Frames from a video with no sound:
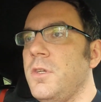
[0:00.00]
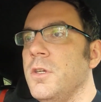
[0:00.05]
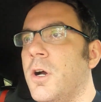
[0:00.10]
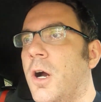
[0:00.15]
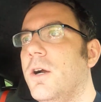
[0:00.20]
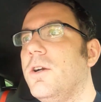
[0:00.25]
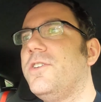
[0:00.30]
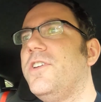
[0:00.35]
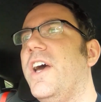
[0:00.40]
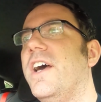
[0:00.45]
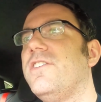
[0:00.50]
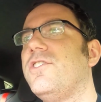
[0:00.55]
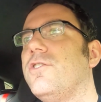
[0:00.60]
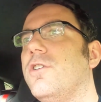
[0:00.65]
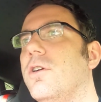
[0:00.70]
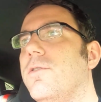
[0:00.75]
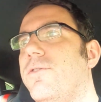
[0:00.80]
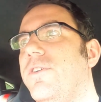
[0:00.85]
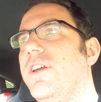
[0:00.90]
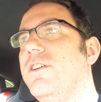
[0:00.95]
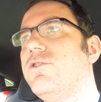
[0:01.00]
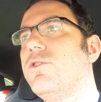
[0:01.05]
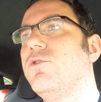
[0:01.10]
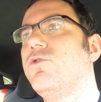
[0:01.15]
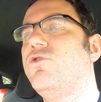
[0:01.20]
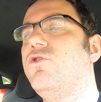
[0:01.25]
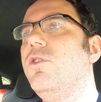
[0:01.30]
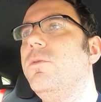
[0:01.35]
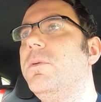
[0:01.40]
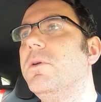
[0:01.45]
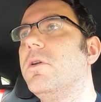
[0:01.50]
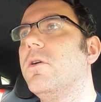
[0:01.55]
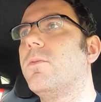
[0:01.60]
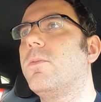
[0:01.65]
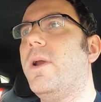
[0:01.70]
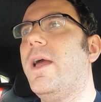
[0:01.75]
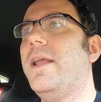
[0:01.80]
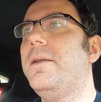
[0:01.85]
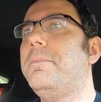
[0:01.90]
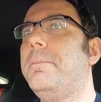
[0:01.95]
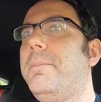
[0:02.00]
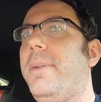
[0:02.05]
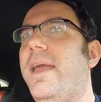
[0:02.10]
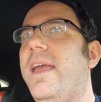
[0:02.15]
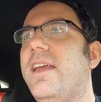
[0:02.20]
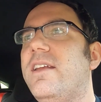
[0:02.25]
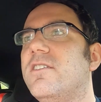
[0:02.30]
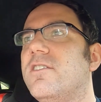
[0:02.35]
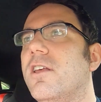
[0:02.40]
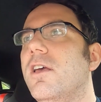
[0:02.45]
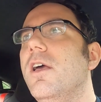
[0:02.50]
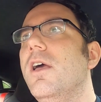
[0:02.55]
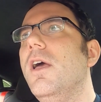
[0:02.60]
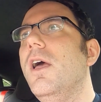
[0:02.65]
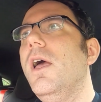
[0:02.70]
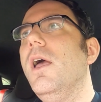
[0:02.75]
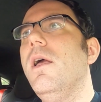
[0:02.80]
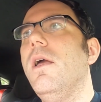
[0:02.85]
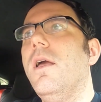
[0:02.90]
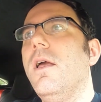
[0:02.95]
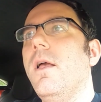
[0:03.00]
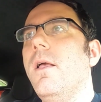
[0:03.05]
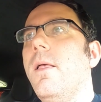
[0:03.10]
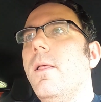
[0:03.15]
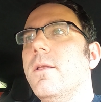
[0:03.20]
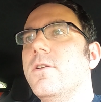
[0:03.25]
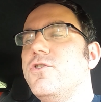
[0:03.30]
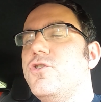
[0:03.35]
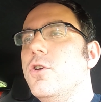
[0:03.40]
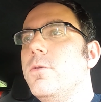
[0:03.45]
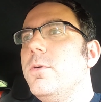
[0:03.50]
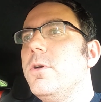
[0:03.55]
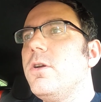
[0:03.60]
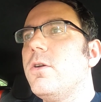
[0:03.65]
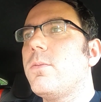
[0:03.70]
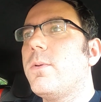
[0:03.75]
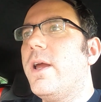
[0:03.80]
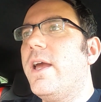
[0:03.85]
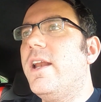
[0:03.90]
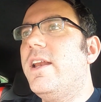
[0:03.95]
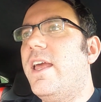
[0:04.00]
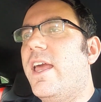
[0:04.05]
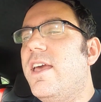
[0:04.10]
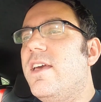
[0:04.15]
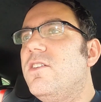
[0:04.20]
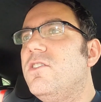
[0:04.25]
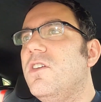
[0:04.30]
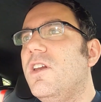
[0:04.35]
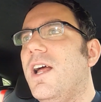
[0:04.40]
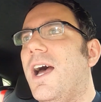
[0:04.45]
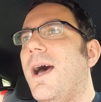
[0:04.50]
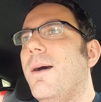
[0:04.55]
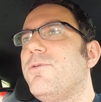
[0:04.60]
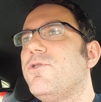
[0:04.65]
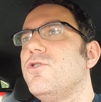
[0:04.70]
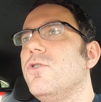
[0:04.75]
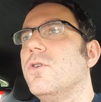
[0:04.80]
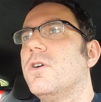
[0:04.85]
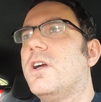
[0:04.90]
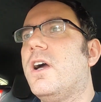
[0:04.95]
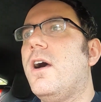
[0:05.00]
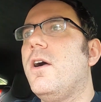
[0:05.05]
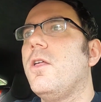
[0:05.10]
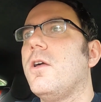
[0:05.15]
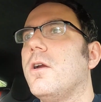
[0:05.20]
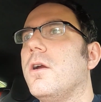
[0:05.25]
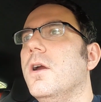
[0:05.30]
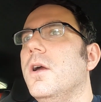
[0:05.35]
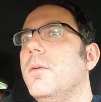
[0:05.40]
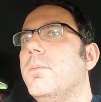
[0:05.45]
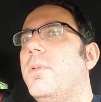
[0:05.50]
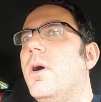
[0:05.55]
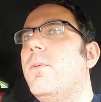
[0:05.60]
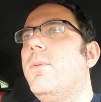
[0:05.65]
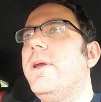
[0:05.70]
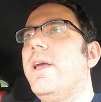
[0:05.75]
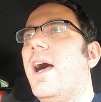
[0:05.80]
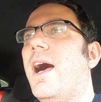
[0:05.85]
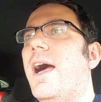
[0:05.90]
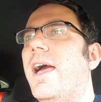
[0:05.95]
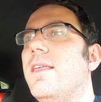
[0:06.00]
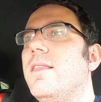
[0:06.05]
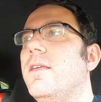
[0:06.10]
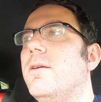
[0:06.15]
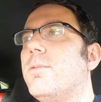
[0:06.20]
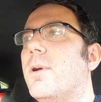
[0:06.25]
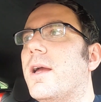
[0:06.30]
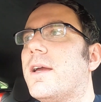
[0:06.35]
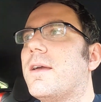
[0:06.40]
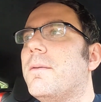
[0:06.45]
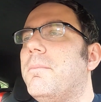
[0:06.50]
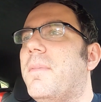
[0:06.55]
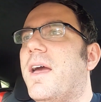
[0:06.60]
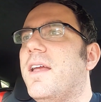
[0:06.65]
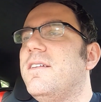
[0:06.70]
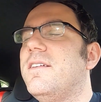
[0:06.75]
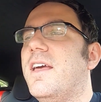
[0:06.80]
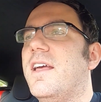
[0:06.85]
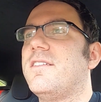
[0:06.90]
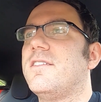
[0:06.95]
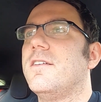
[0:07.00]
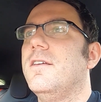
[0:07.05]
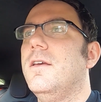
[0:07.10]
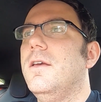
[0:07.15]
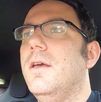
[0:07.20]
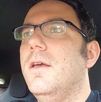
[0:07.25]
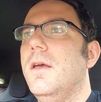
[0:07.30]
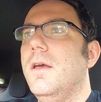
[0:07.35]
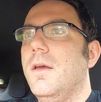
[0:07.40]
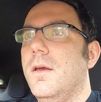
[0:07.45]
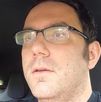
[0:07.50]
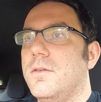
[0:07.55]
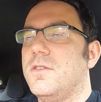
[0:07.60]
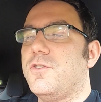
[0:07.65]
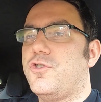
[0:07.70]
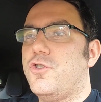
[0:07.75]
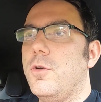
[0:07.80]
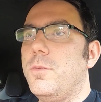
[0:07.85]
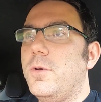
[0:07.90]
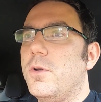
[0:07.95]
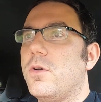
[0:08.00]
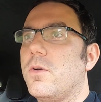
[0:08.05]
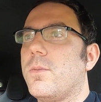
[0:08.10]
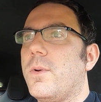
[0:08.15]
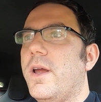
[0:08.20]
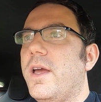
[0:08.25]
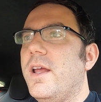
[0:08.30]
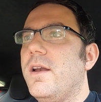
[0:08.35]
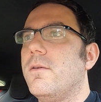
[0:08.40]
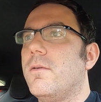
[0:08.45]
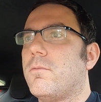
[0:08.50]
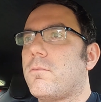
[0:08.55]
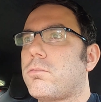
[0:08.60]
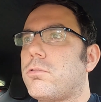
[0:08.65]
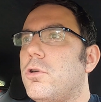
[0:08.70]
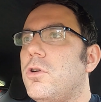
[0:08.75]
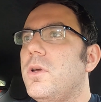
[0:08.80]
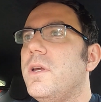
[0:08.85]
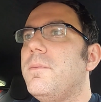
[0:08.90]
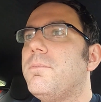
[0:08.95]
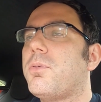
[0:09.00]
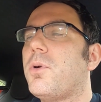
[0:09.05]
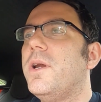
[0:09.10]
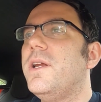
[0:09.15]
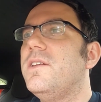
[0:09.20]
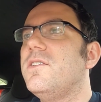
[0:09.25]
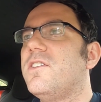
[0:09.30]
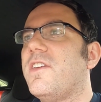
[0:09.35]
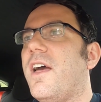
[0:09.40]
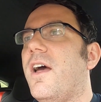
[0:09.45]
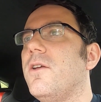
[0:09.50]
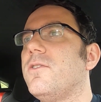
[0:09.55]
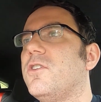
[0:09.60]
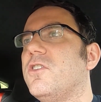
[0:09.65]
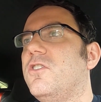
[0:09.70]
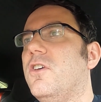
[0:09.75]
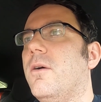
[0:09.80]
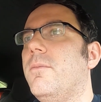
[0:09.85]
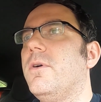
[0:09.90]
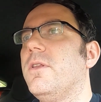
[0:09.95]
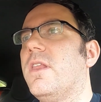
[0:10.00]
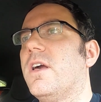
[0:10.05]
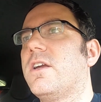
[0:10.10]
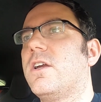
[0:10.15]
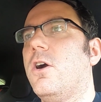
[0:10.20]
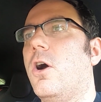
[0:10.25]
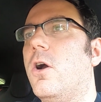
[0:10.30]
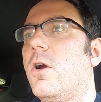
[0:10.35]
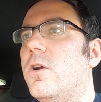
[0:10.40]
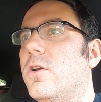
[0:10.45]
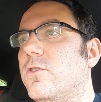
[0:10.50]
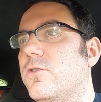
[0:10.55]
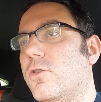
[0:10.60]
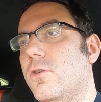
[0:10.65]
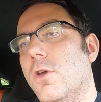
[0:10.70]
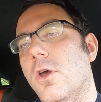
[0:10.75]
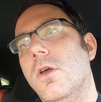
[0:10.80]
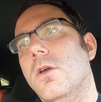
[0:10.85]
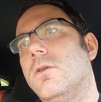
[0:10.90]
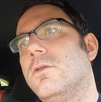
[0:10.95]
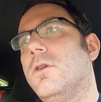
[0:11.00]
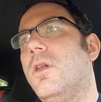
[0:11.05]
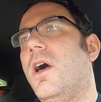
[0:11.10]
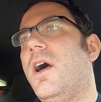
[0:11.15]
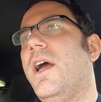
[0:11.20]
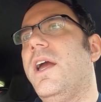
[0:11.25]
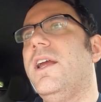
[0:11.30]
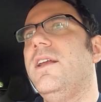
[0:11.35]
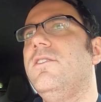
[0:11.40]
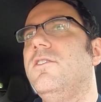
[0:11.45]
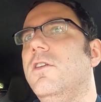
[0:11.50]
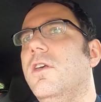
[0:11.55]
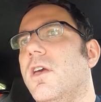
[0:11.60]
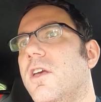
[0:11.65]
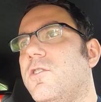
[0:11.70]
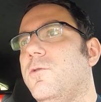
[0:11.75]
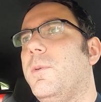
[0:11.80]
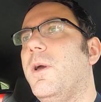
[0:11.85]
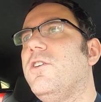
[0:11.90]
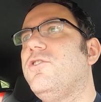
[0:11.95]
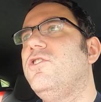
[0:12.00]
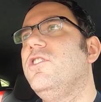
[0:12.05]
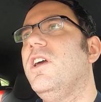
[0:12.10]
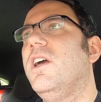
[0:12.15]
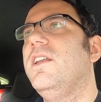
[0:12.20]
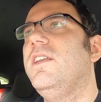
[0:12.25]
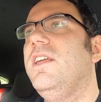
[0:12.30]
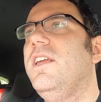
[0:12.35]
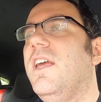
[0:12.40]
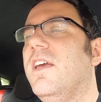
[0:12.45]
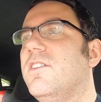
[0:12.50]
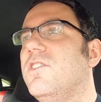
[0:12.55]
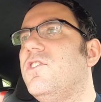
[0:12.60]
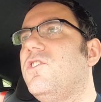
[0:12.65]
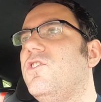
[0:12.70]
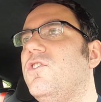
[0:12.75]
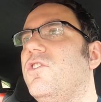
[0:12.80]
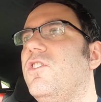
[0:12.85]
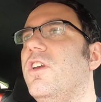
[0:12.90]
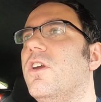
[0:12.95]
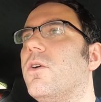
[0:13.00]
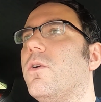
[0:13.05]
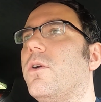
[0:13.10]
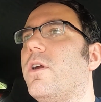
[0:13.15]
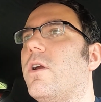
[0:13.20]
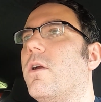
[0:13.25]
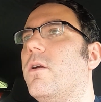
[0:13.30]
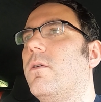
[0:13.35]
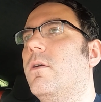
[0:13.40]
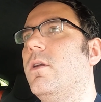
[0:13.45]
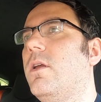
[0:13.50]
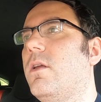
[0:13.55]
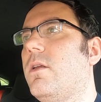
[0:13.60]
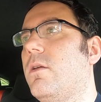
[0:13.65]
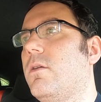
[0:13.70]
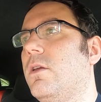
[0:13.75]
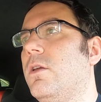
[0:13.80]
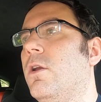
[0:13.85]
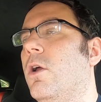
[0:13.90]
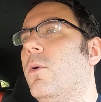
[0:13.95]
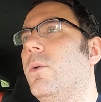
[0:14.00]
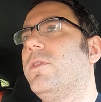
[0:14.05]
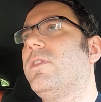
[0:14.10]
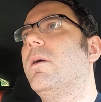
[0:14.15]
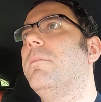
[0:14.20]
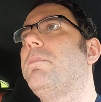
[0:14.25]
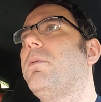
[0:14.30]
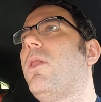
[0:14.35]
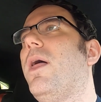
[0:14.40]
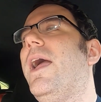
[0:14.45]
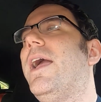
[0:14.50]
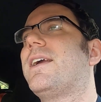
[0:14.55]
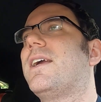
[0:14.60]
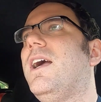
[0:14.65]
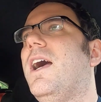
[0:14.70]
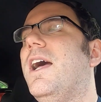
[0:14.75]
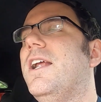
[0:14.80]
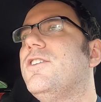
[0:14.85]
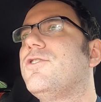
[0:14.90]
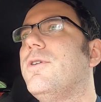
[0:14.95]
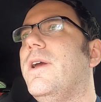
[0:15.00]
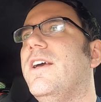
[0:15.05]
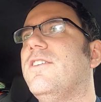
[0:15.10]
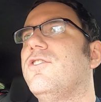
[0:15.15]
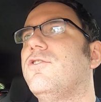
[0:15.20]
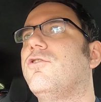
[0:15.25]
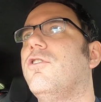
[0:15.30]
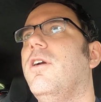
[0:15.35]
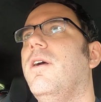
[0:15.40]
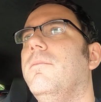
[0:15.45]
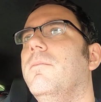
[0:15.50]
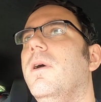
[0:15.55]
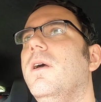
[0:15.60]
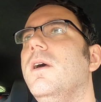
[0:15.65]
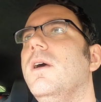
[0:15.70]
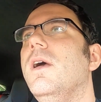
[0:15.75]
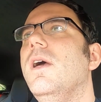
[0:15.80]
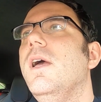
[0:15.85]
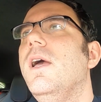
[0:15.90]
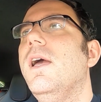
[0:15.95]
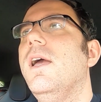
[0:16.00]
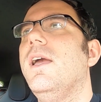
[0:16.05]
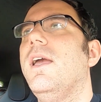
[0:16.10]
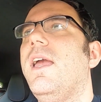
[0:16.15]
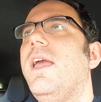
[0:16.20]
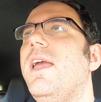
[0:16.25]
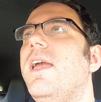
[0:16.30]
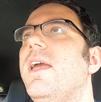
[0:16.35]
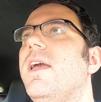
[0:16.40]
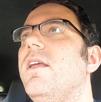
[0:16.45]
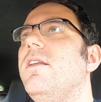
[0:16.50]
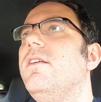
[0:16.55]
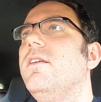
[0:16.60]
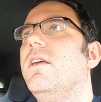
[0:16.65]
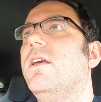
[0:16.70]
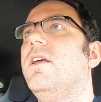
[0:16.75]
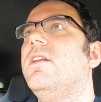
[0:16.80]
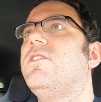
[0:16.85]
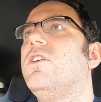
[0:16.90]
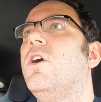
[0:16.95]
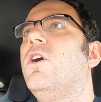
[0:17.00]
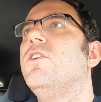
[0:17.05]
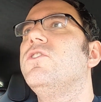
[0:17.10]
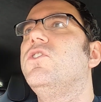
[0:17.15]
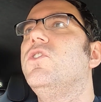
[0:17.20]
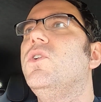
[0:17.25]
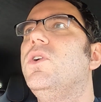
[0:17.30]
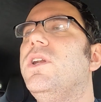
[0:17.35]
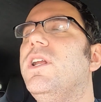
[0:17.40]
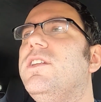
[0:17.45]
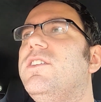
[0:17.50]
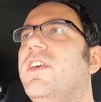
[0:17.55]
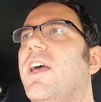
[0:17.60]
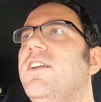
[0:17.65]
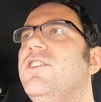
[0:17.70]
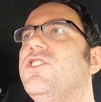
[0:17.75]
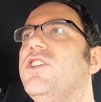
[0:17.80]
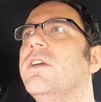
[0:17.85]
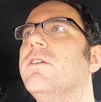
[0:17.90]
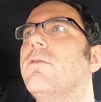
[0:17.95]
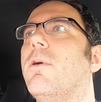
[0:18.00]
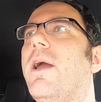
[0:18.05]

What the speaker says: Our tester features Jupiter Red paint. Jupiter Red is an optional color, but we highly recommend it. Jupiter Red really brings out some of the car's lines, especially on the exterior, you know, with the black contrast trim. And it's also an attention